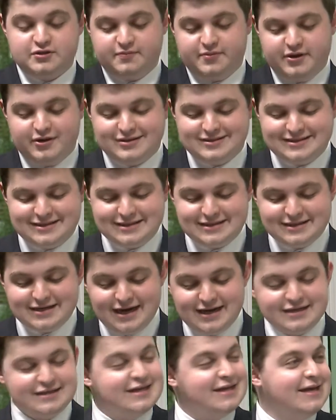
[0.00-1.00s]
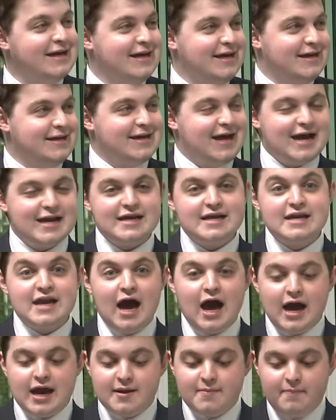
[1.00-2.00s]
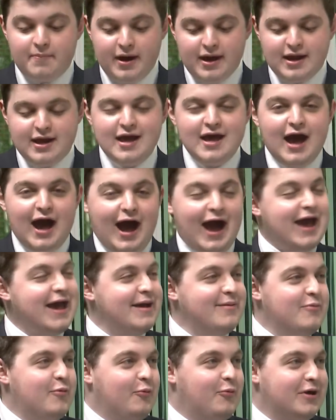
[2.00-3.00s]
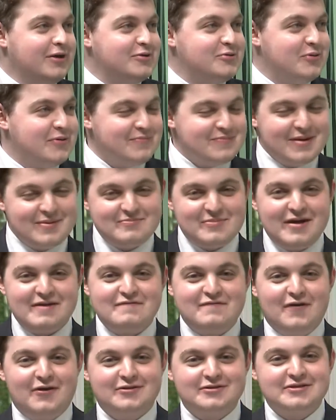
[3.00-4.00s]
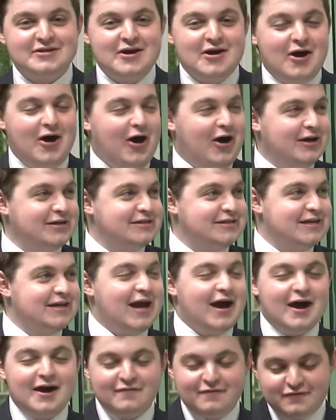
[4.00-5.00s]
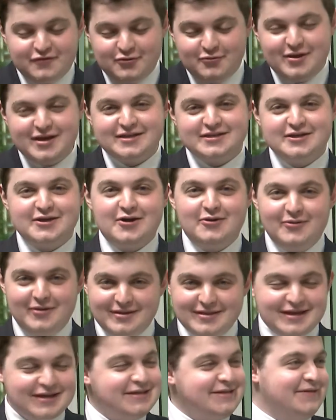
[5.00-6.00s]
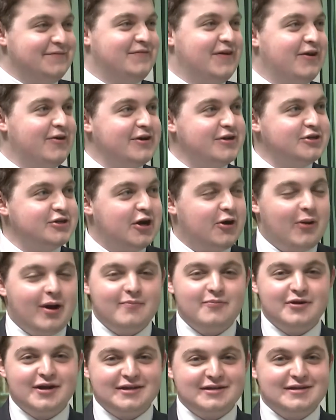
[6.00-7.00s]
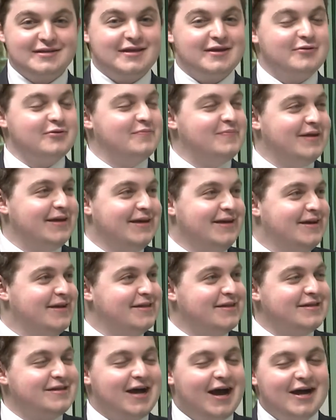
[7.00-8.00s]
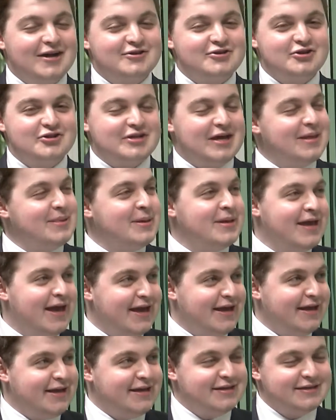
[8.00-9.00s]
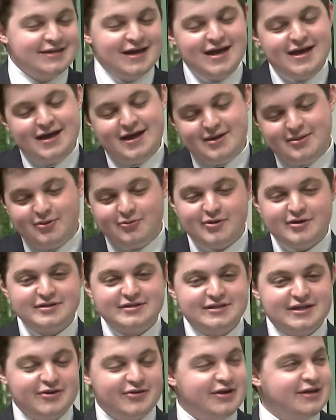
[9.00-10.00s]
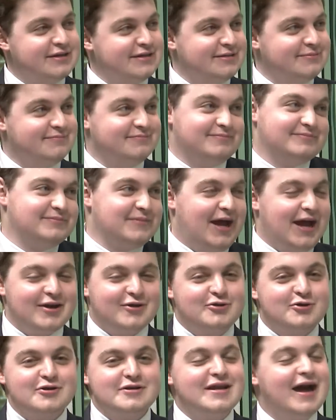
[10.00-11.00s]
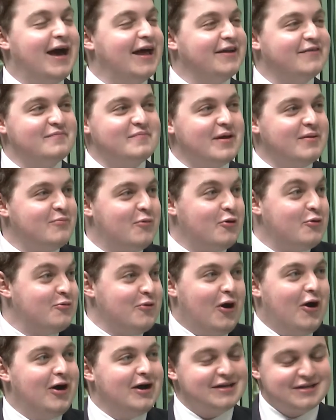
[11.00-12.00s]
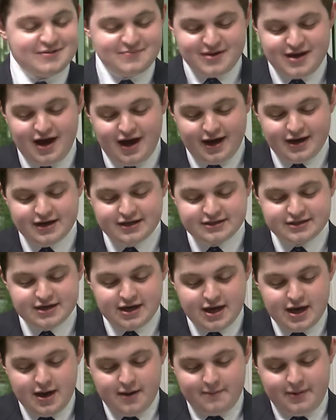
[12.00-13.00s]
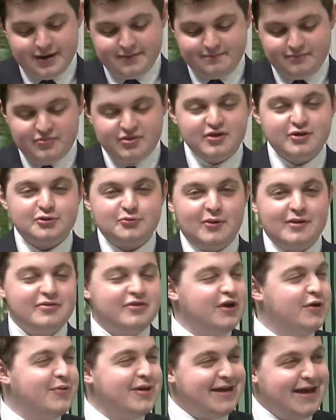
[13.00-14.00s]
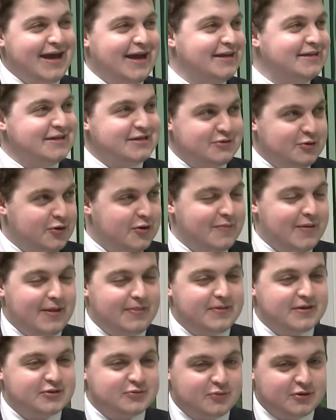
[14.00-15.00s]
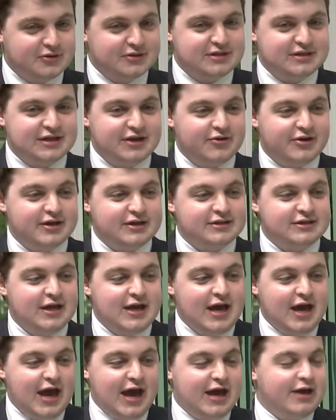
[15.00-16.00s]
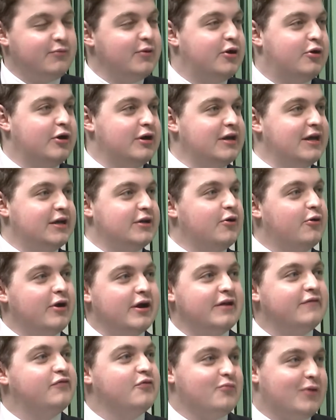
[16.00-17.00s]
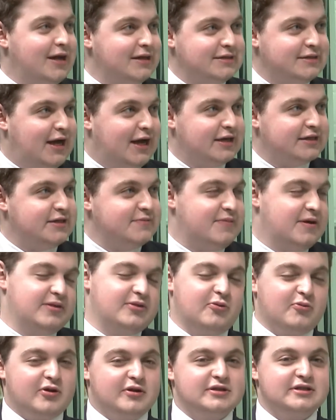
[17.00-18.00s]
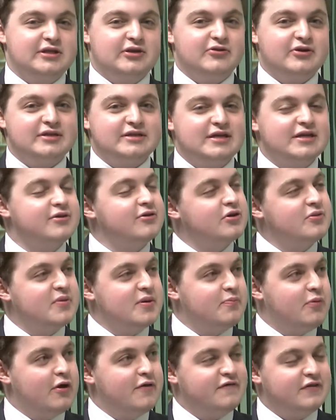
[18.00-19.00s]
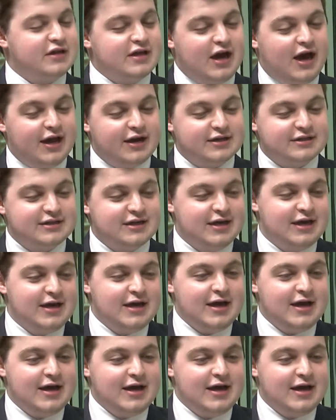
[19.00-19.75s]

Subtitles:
appearance since 1999. But I am one to admit my fault, Austin. A few weeks ago on this very show, I predicted that it would be the Dodgers and the Yankees in the World Series, and I could not have been more wrong, to be honest. But there's one thing we can't ignore about this World Series, and we couldn't ignore it if the Red Sox had made the World Series either, to be perfectly honest.